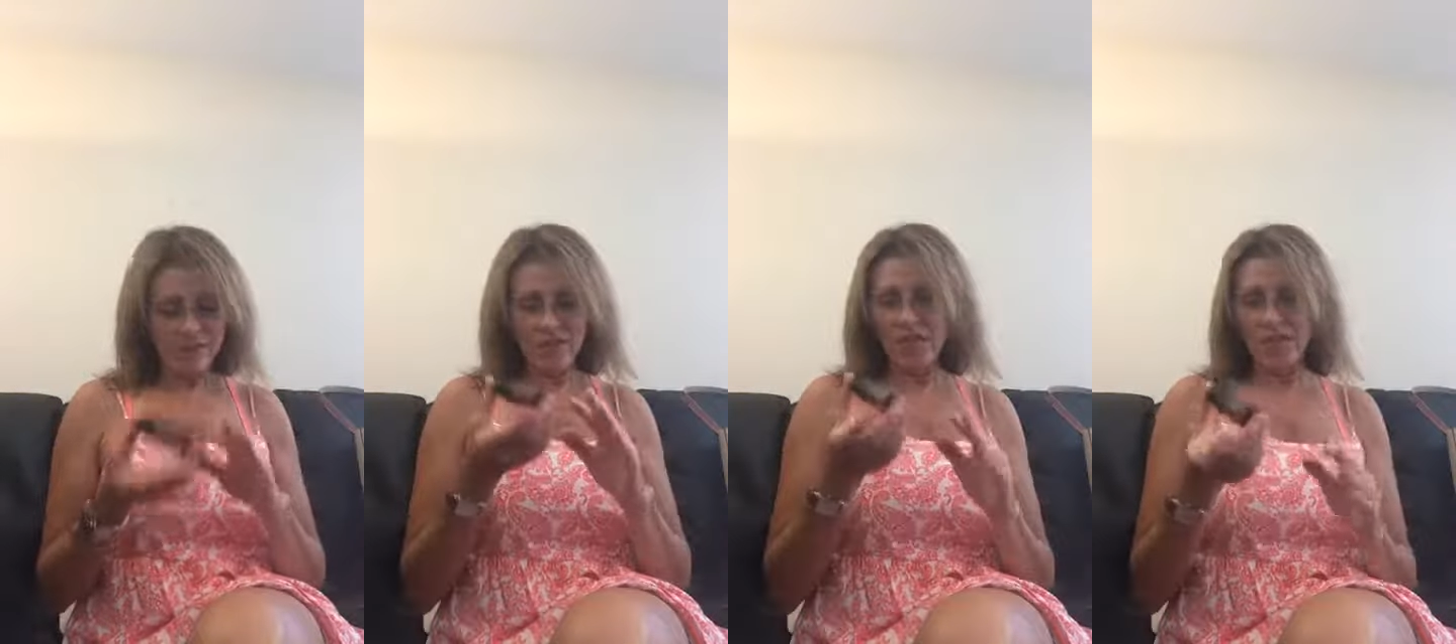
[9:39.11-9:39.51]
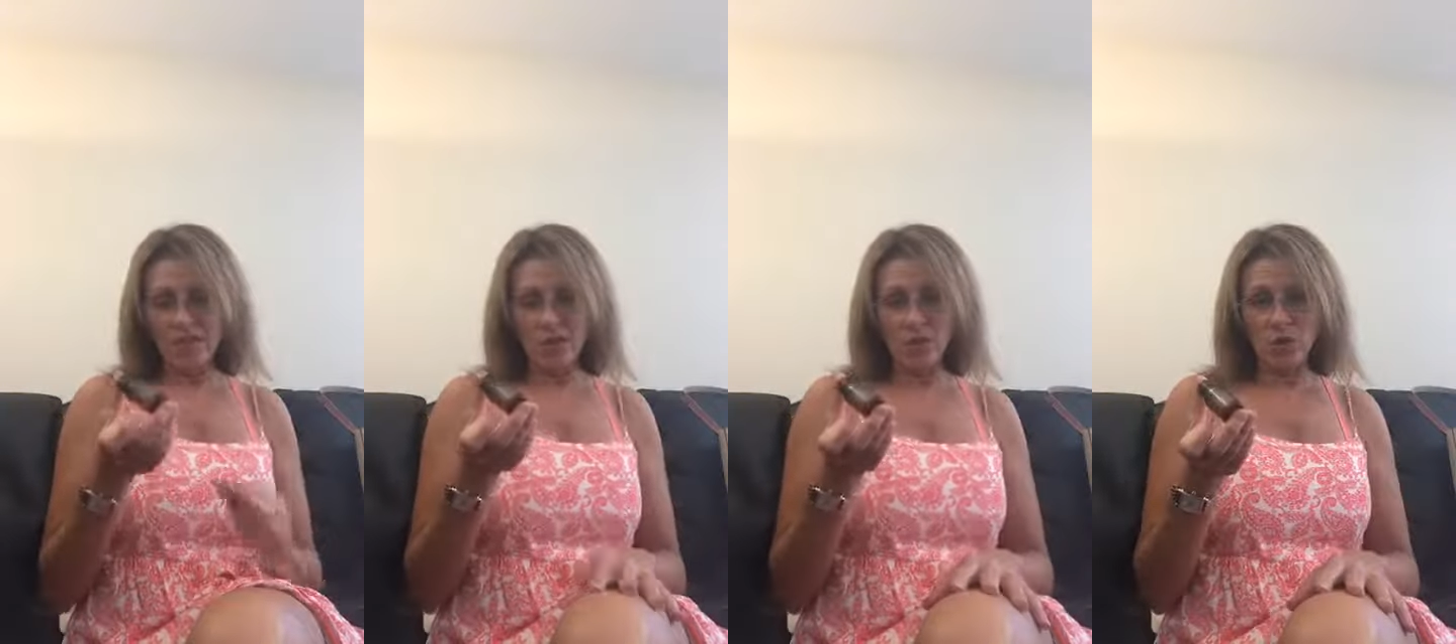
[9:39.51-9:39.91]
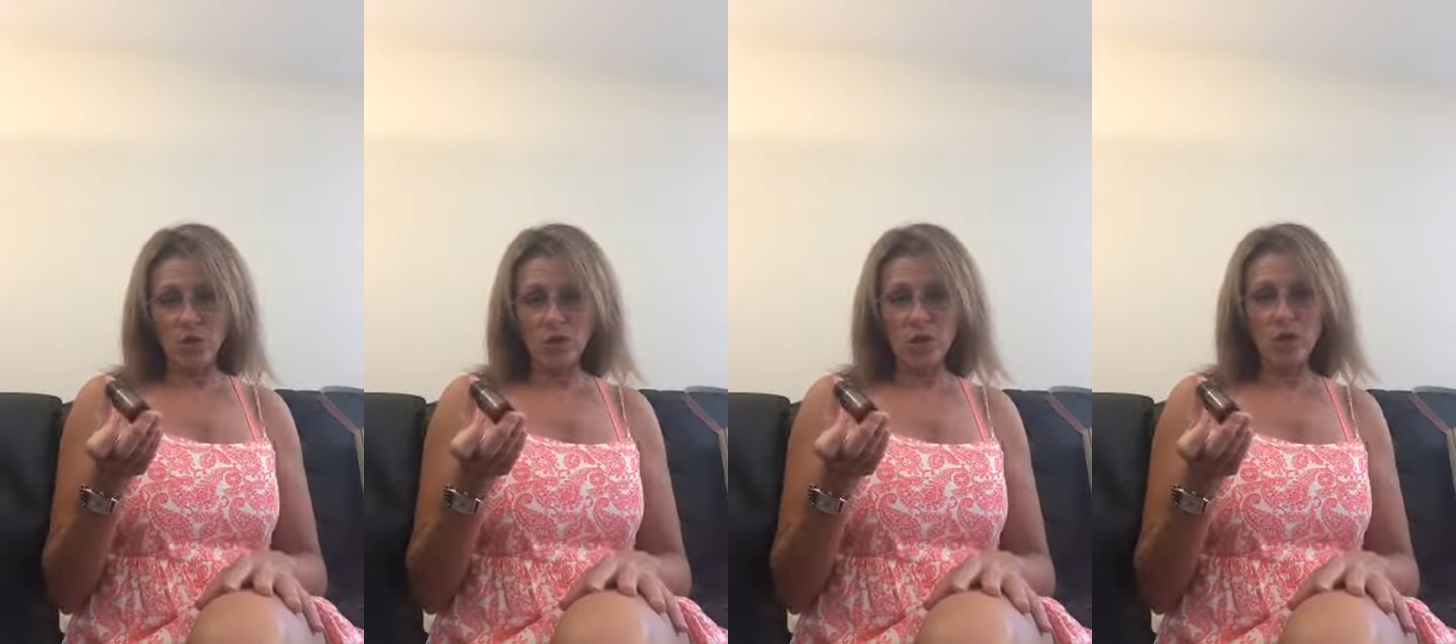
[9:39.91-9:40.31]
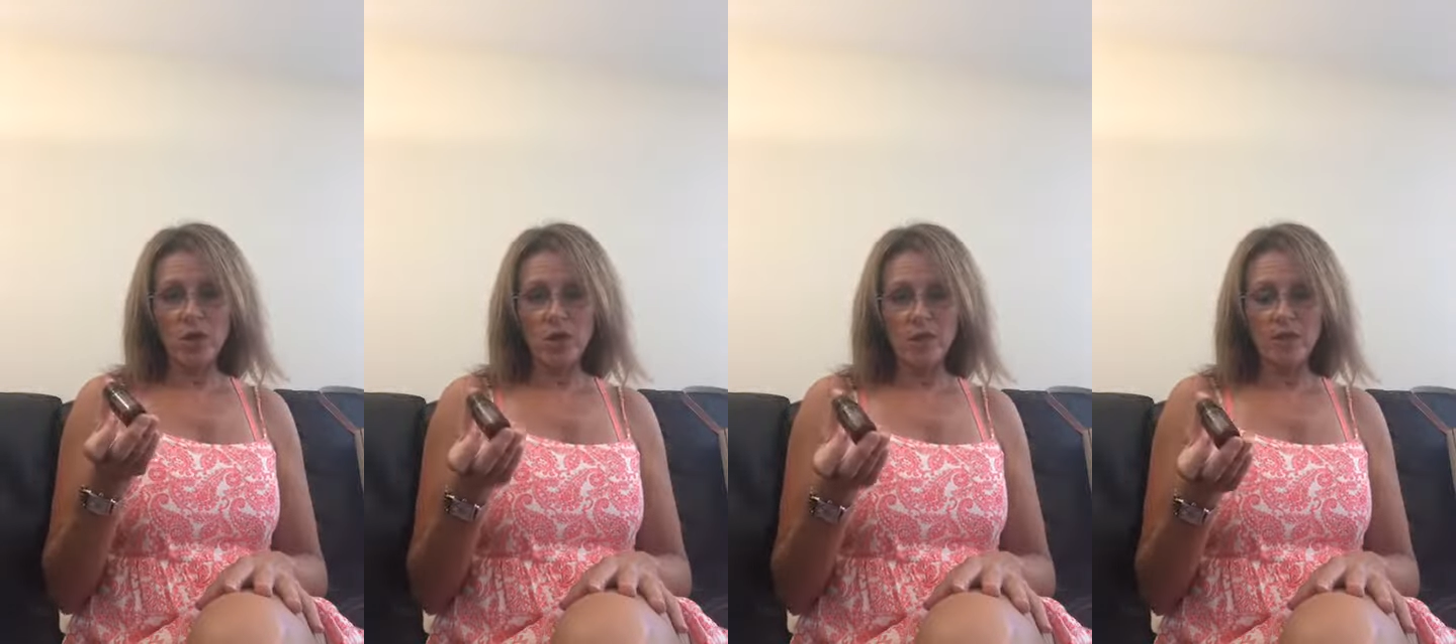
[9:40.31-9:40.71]
this is going to work
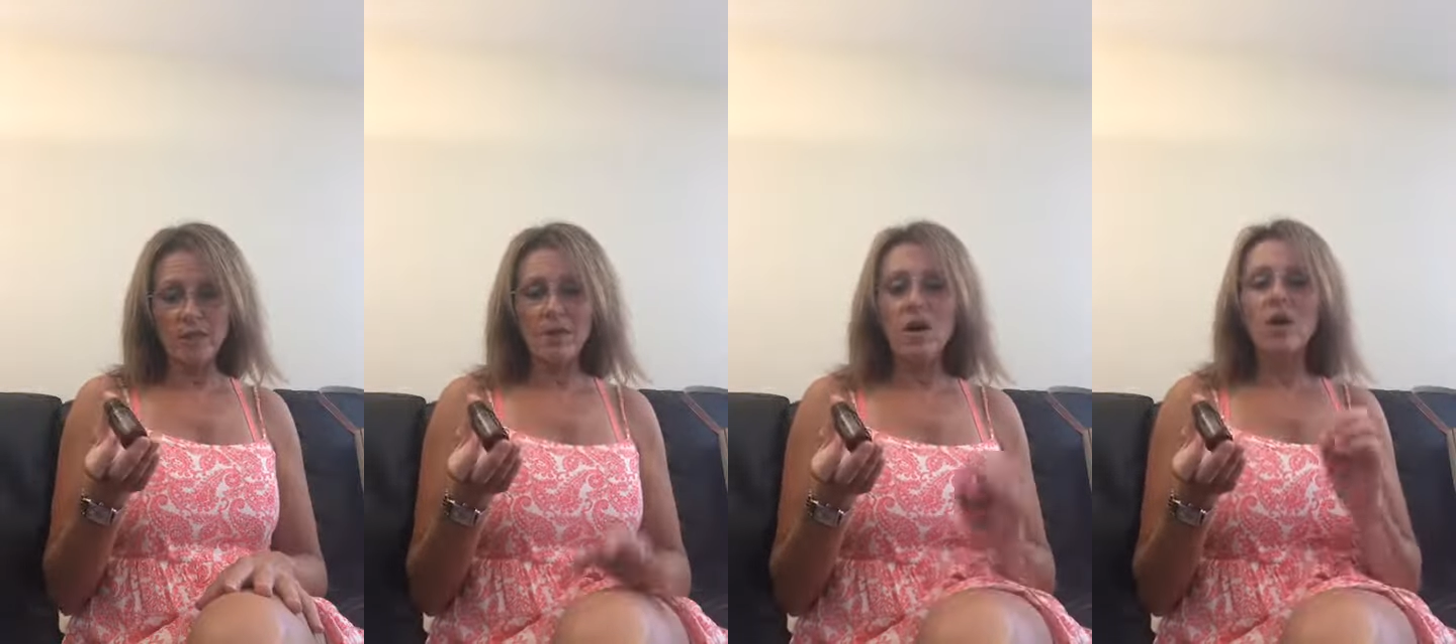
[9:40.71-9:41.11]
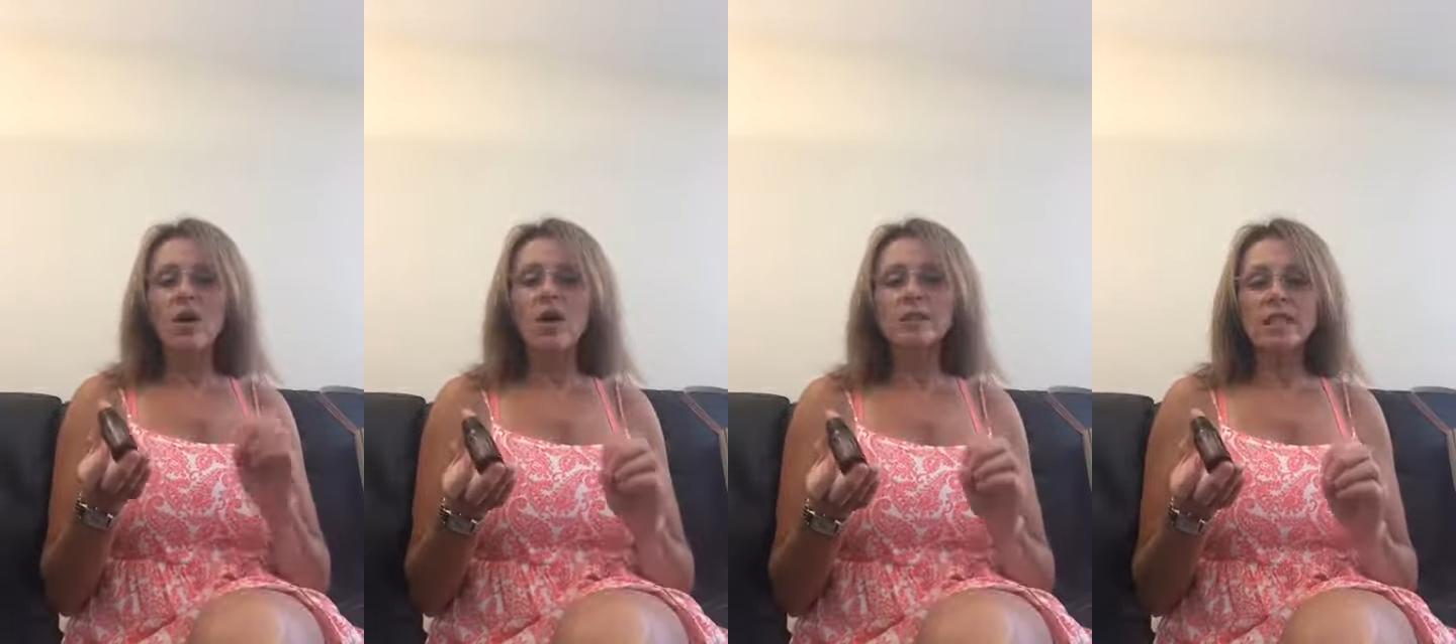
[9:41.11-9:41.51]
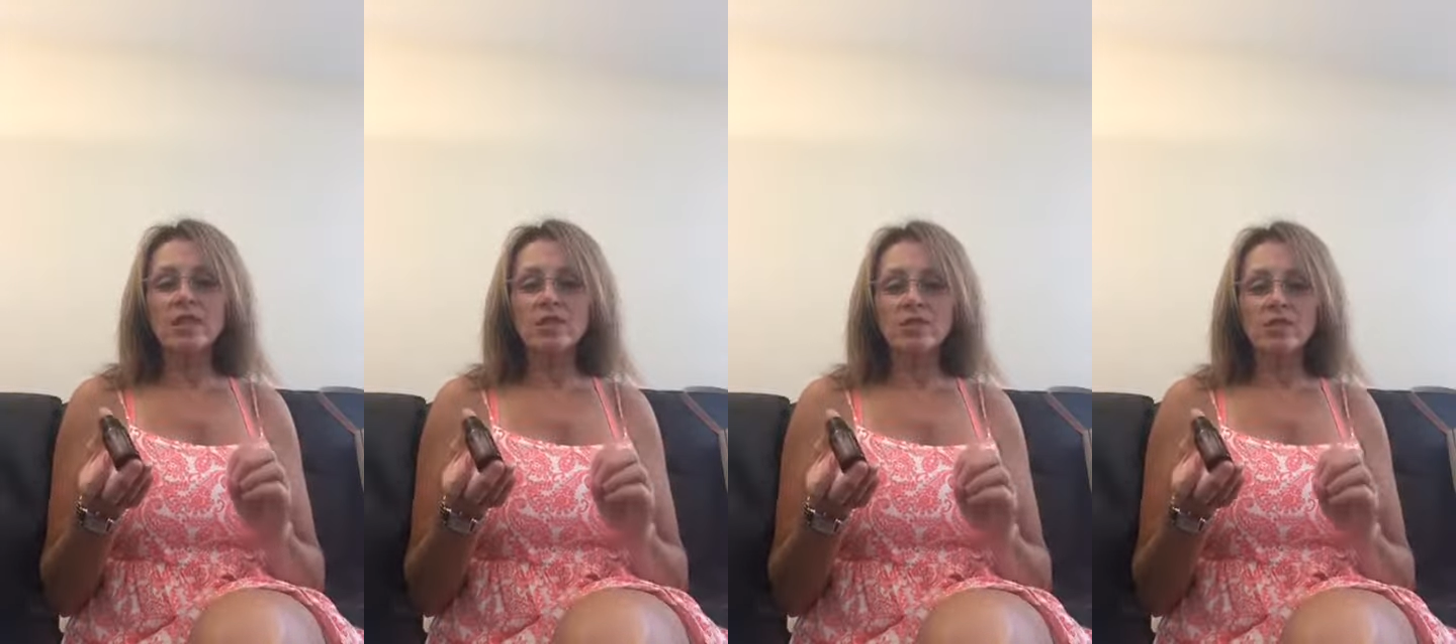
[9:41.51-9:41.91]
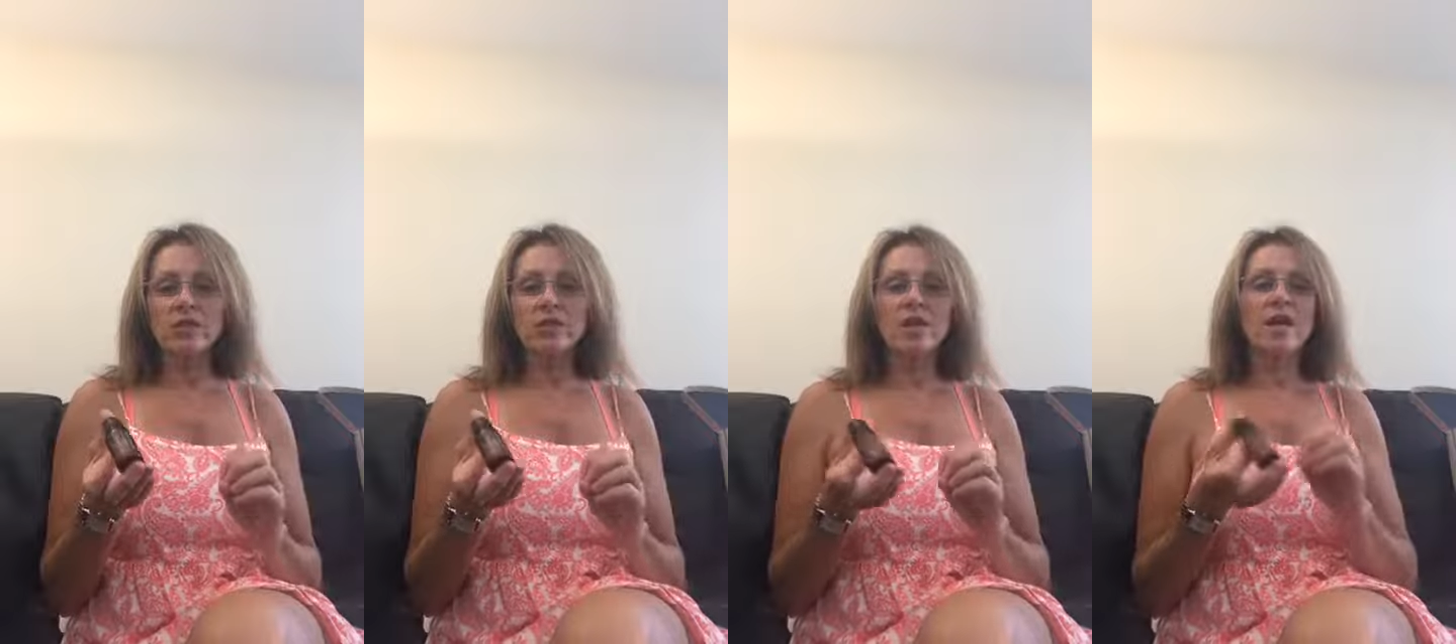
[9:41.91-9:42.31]
awesome. All natural,
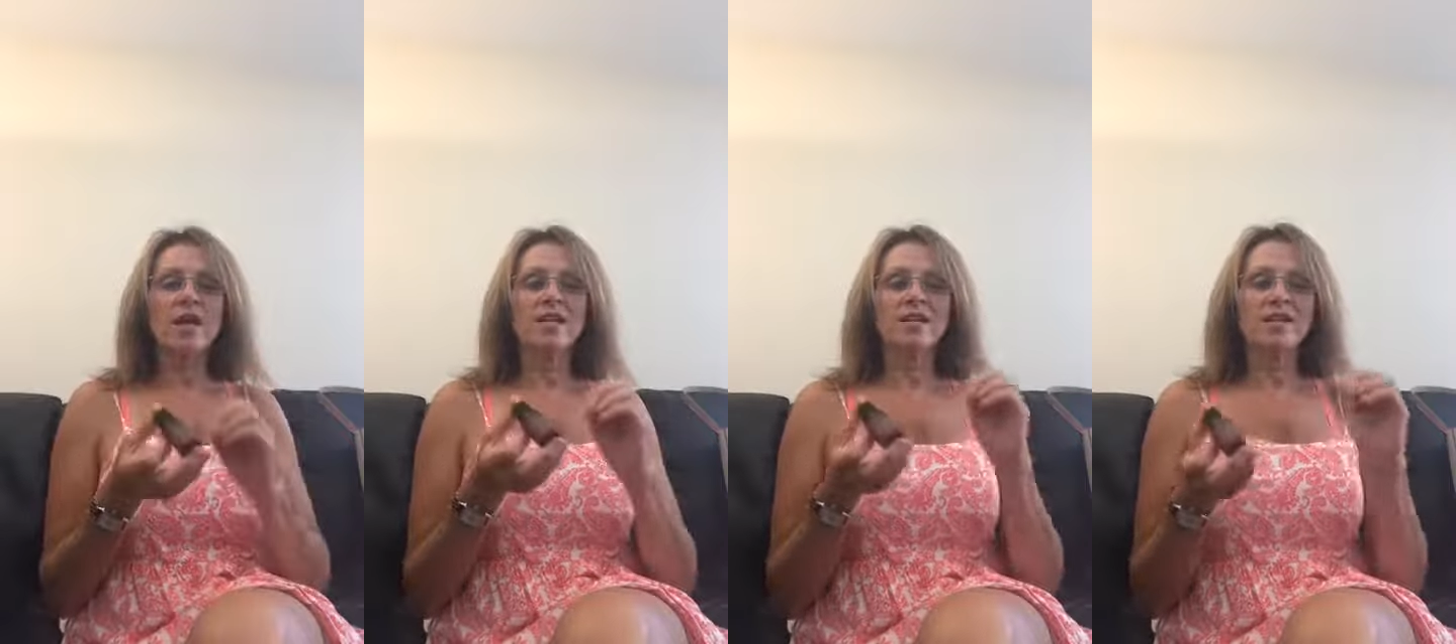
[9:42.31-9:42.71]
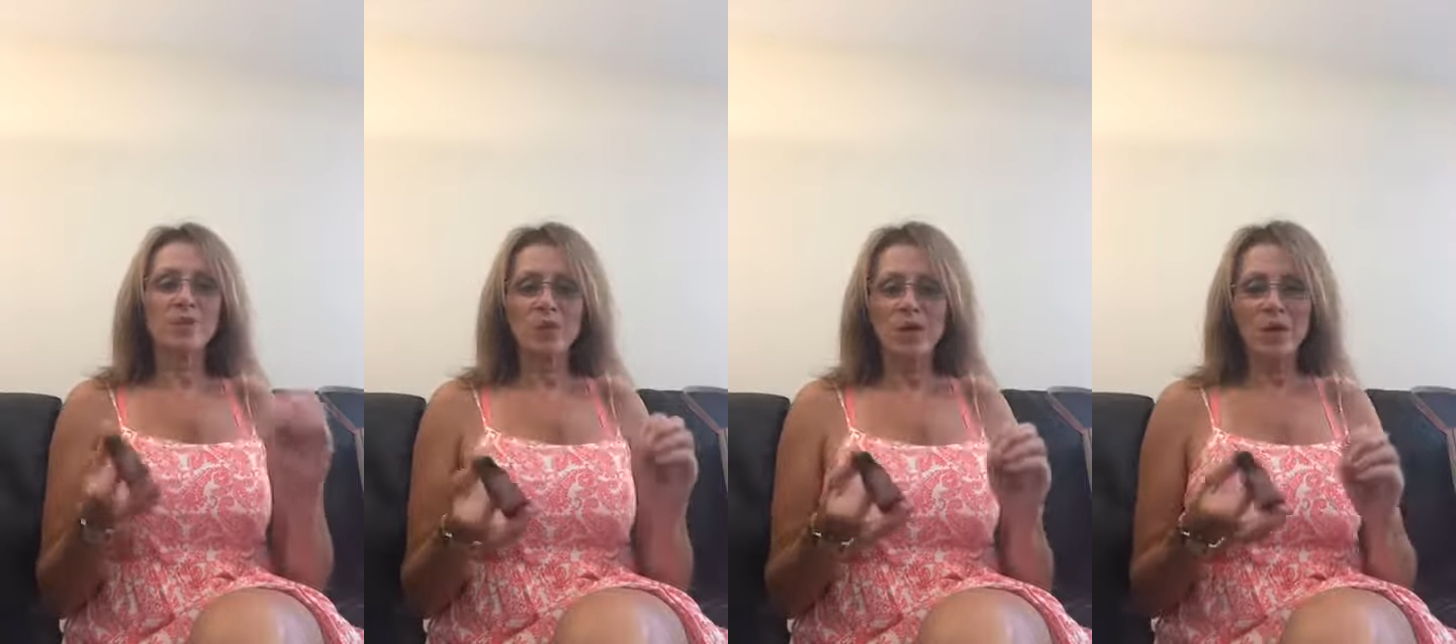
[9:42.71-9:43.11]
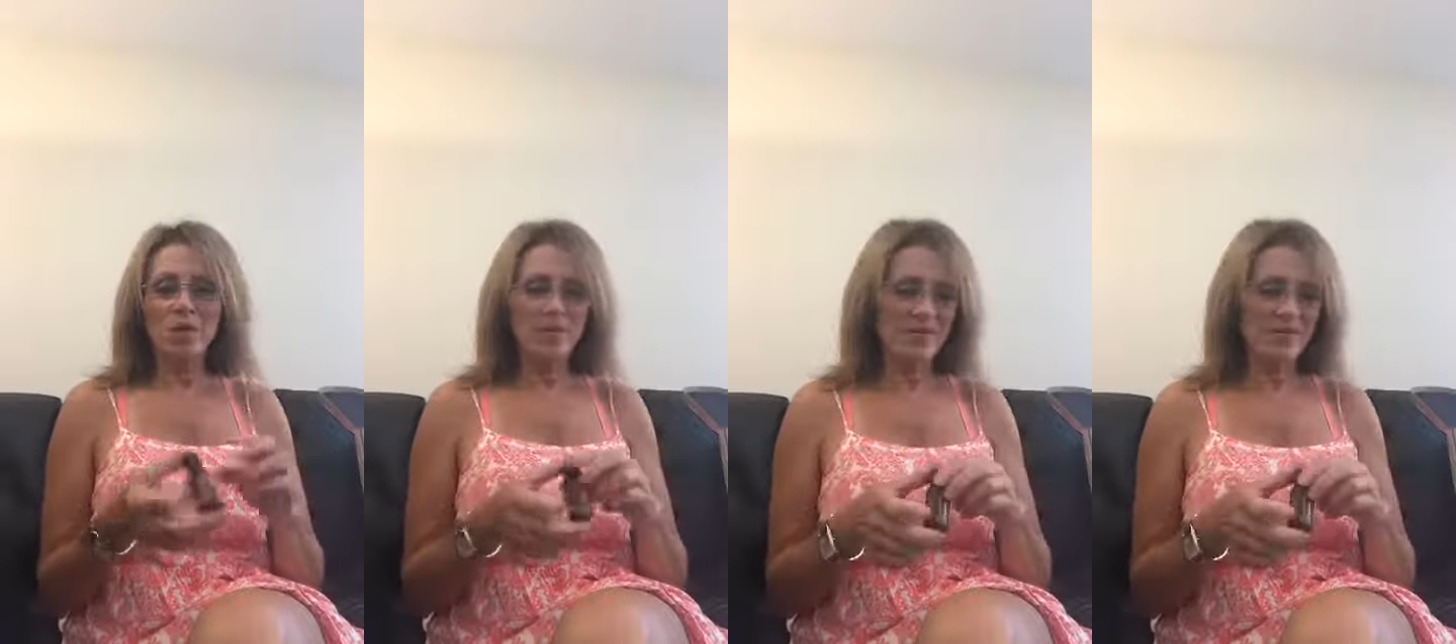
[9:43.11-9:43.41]
and it will help.